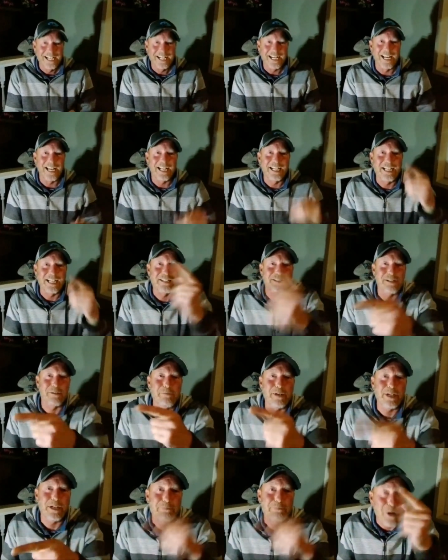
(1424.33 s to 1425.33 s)
And then
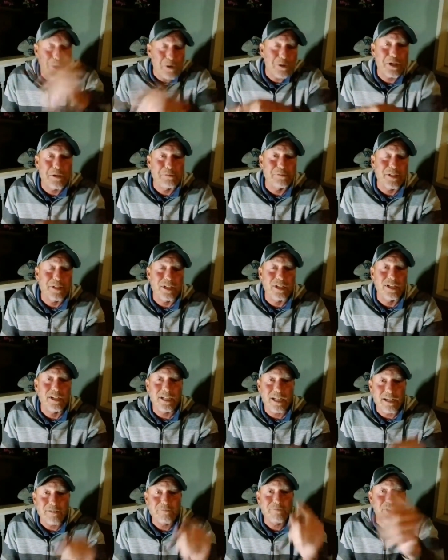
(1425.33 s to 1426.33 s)
somebody in a boat comes along
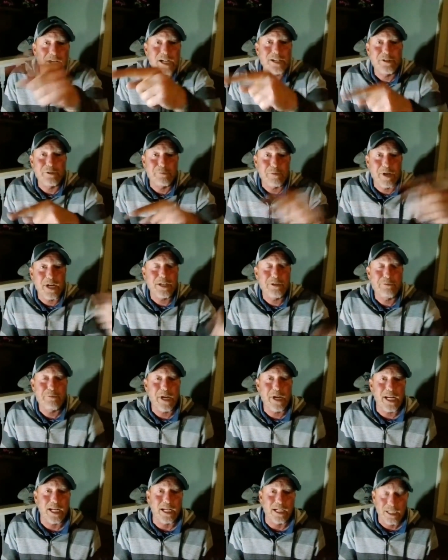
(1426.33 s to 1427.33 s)
and finds your brand new
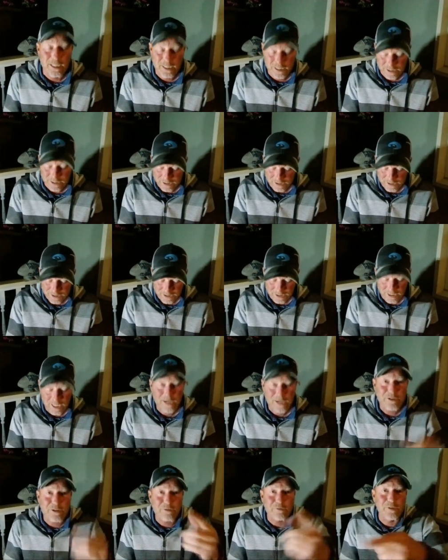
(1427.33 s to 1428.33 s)
bait.
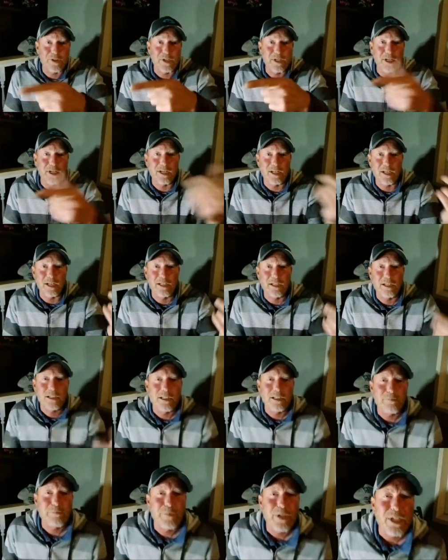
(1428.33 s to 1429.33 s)
Actually, I have a friend
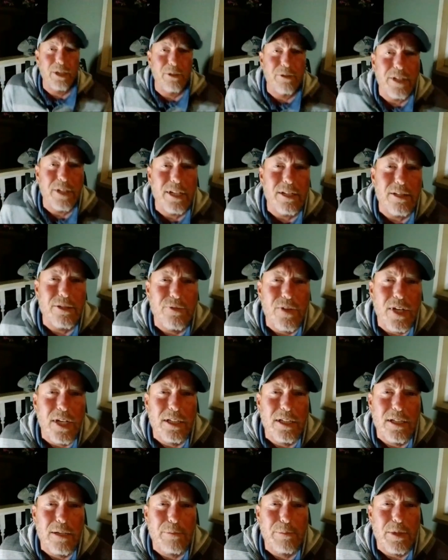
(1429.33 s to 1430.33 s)
on Pinot, and he just
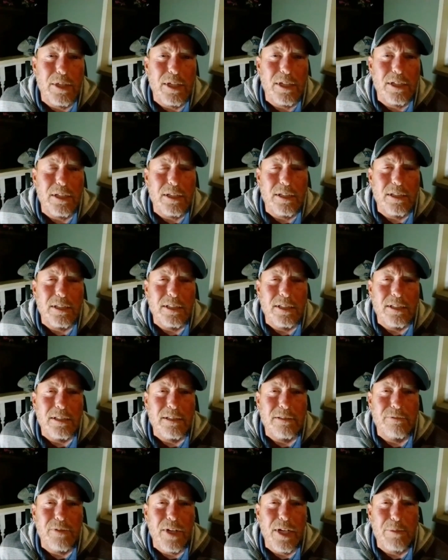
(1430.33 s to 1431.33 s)
found
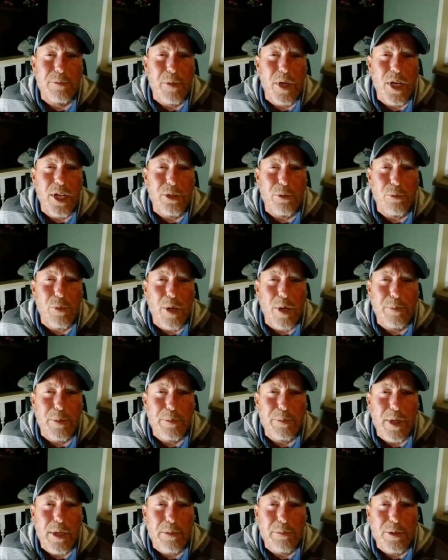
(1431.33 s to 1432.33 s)
found a brand new Whopper
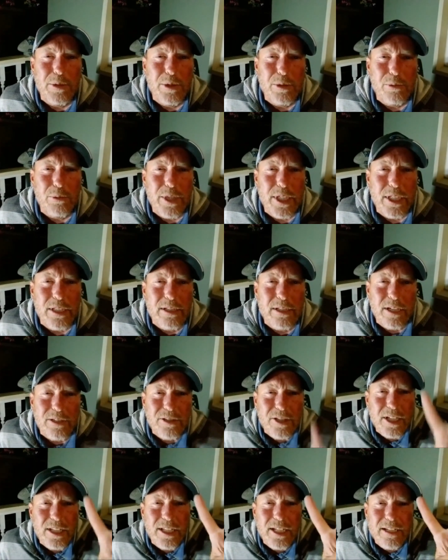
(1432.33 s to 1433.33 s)
Plopper in the weeds.
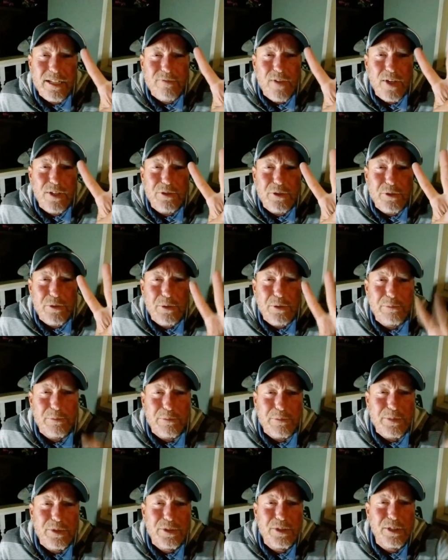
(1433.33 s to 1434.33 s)
Actually, I think he found 2 of them
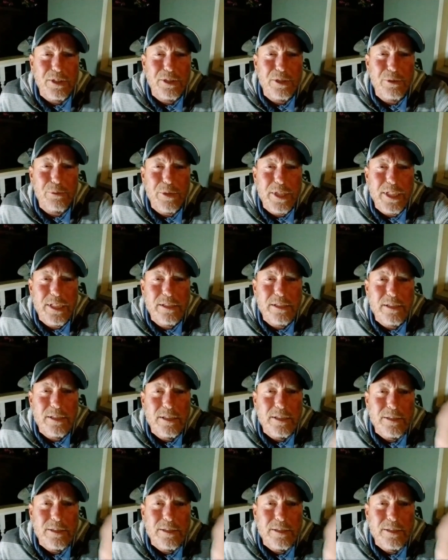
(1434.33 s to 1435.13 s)
stuck in the weeds.